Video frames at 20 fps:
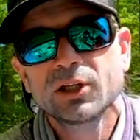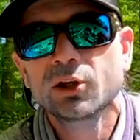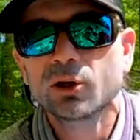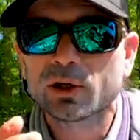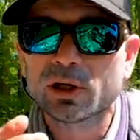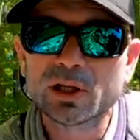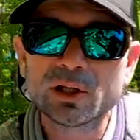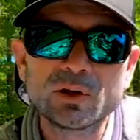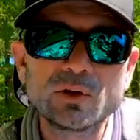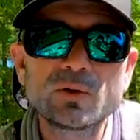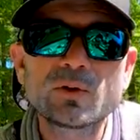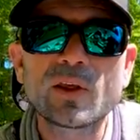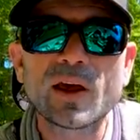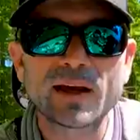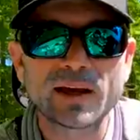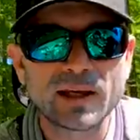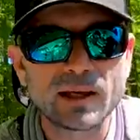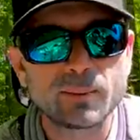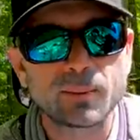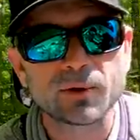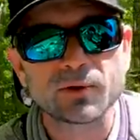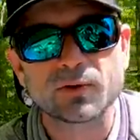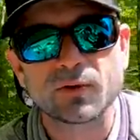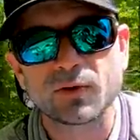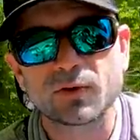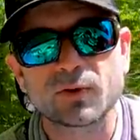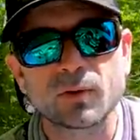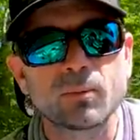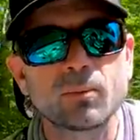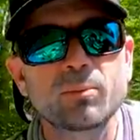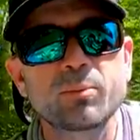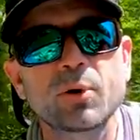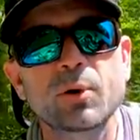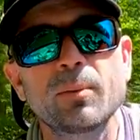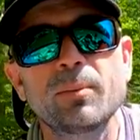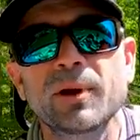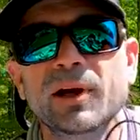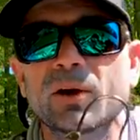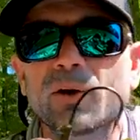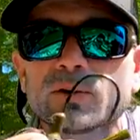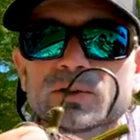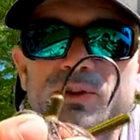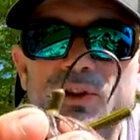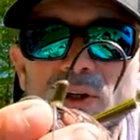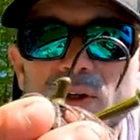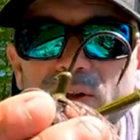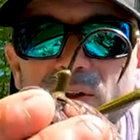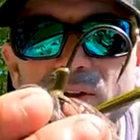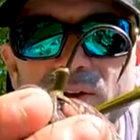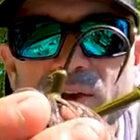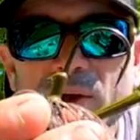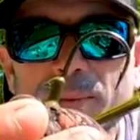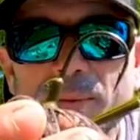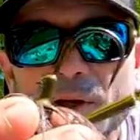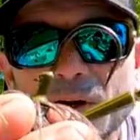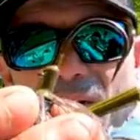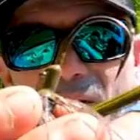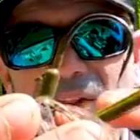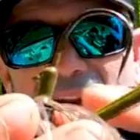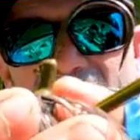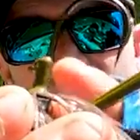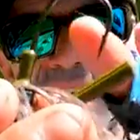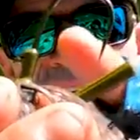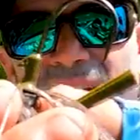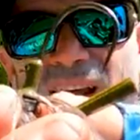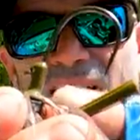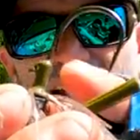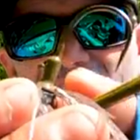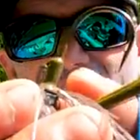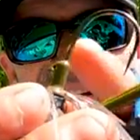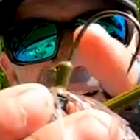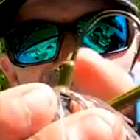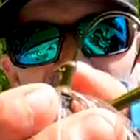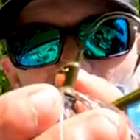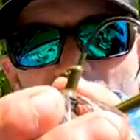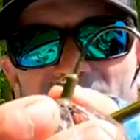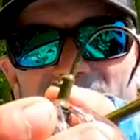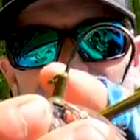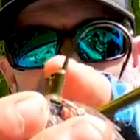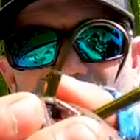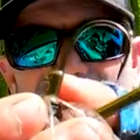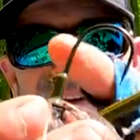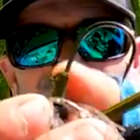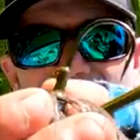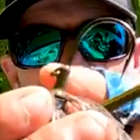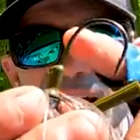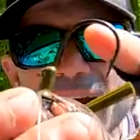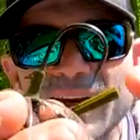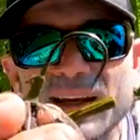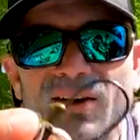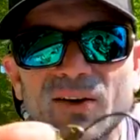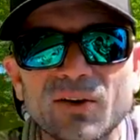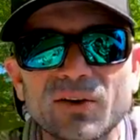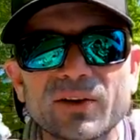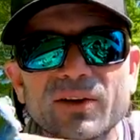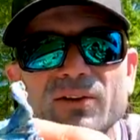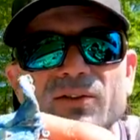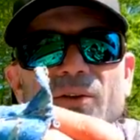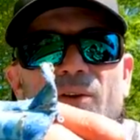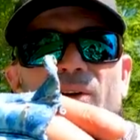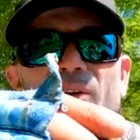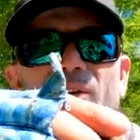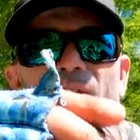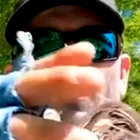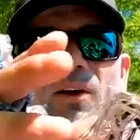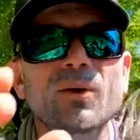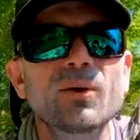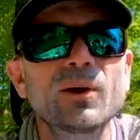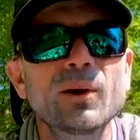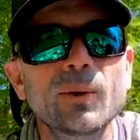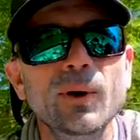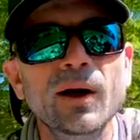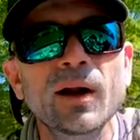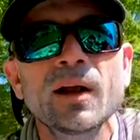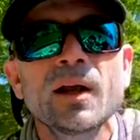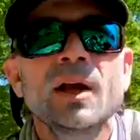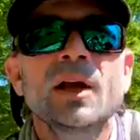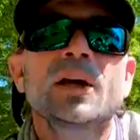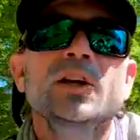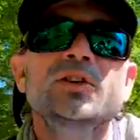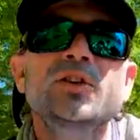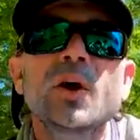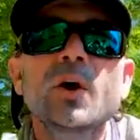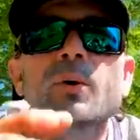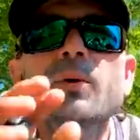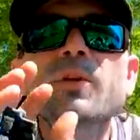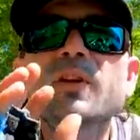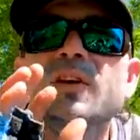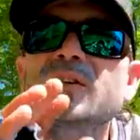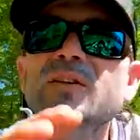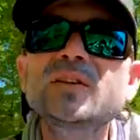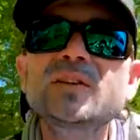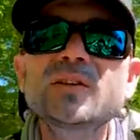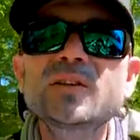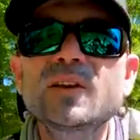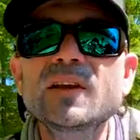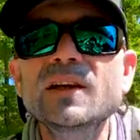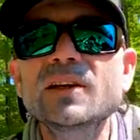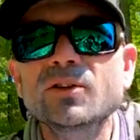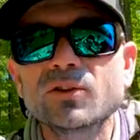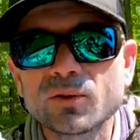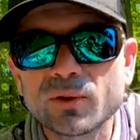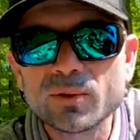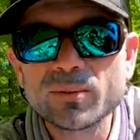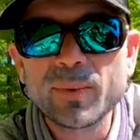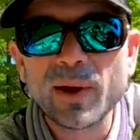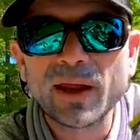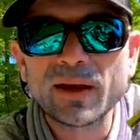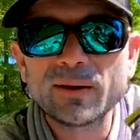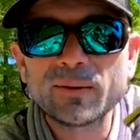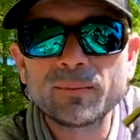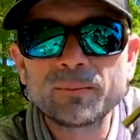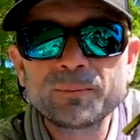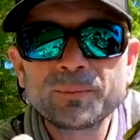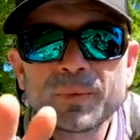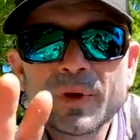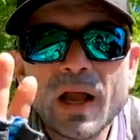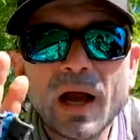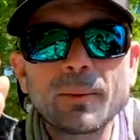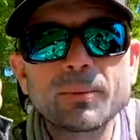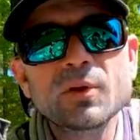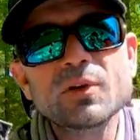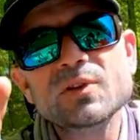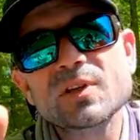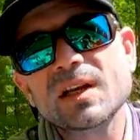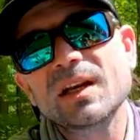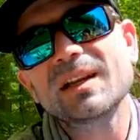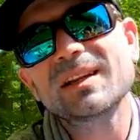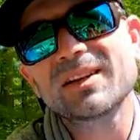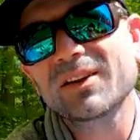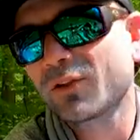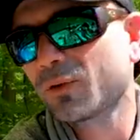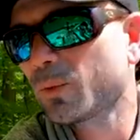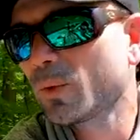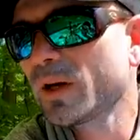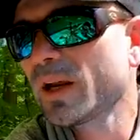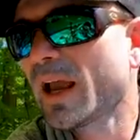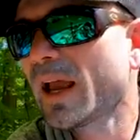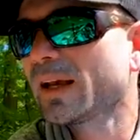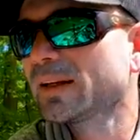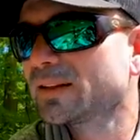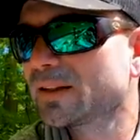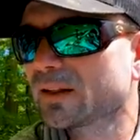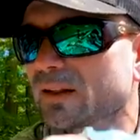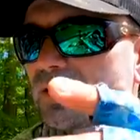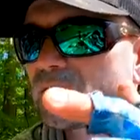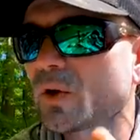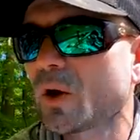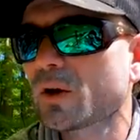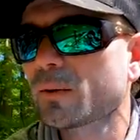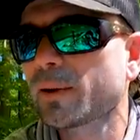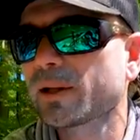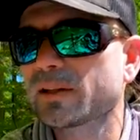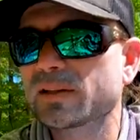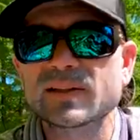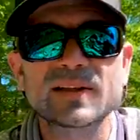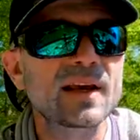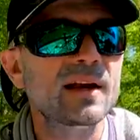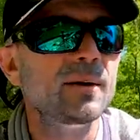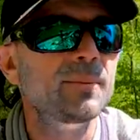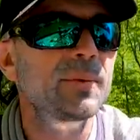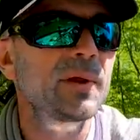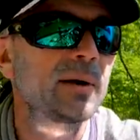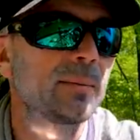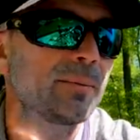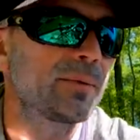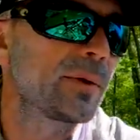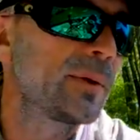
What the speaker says: you can use that keeper system, put a big old chunk or something on there, and then basically tack it on there so it doesn't go anywhere. So this is the Drew Benton. I'm using it in the 3/8, and let's talk about the setup that I'm